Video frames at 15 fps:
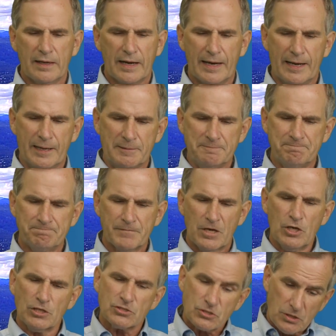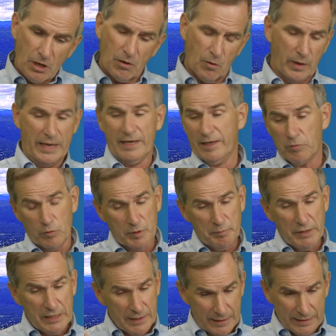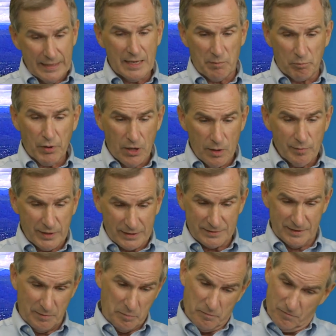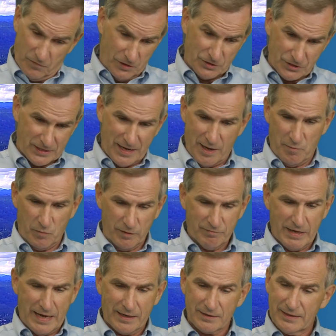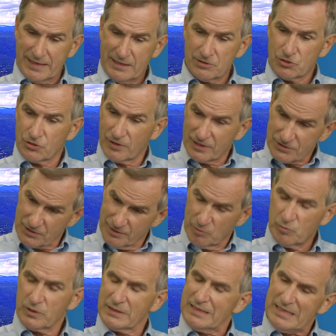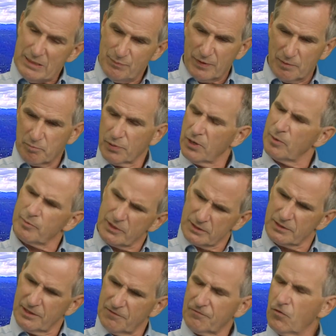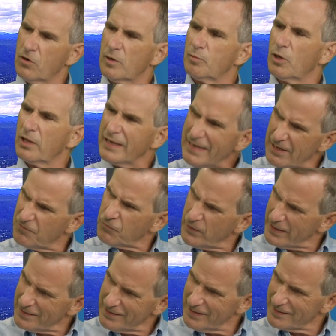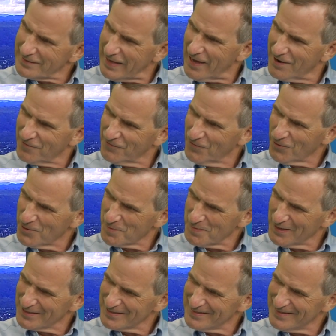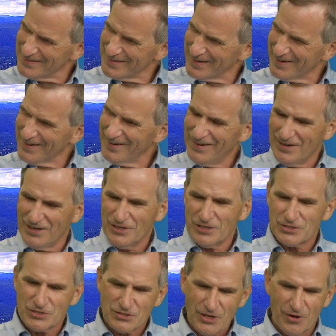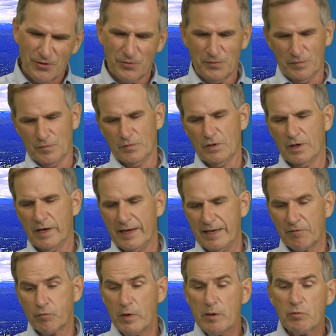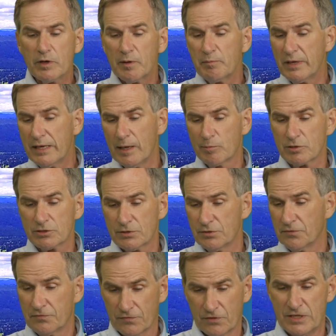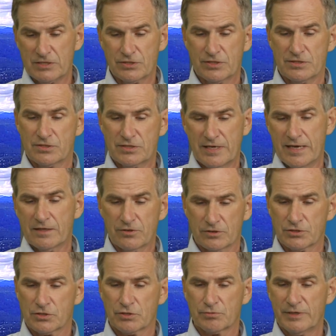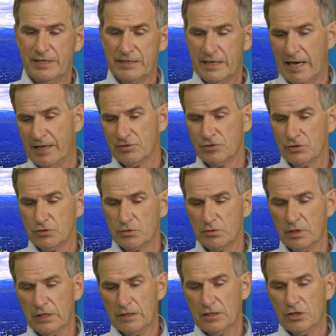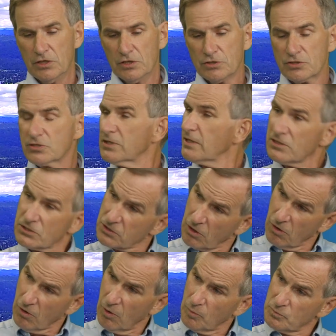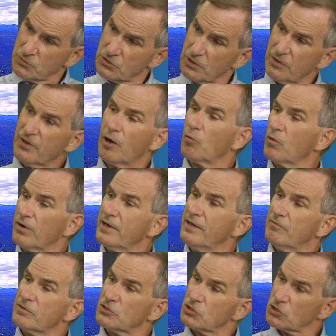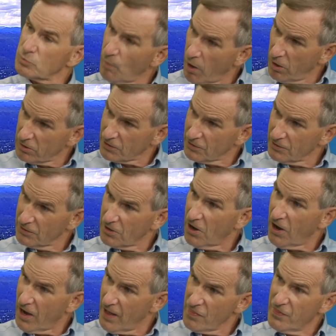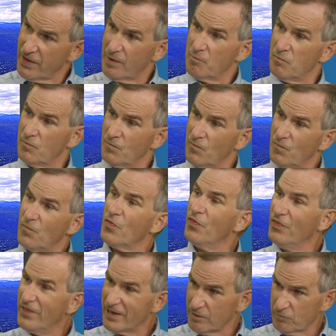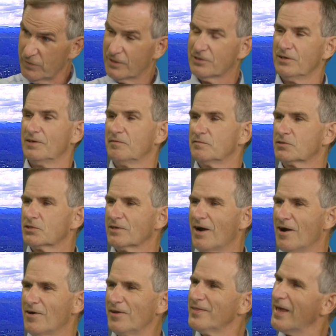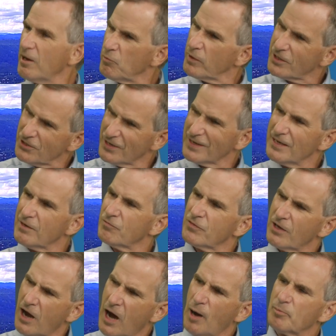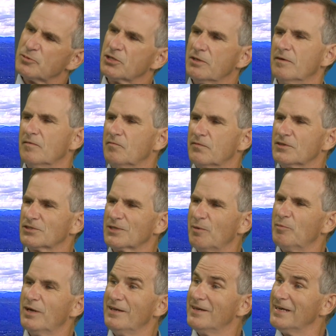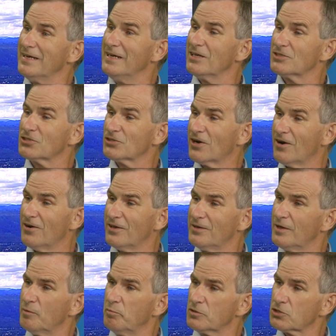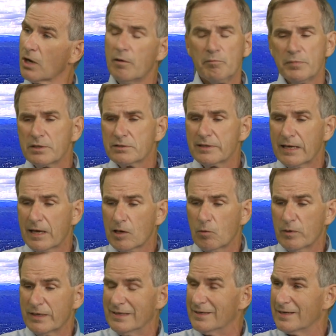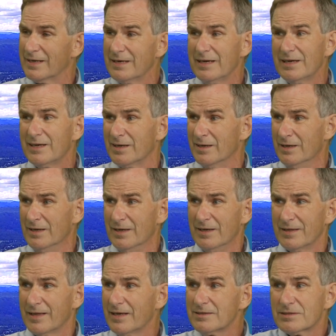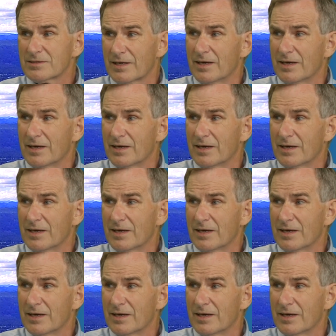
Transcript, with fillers: Um, so, and it would be, again, permanently first time. We've got a land trust that would keep it permanently affordable if we can get that affordability there. So if we would have been able to, for instance, take those three and do six homes that were even smaller on them, then we could have started, then we could have given the option for somebody to get started and start building equity. And again, that's,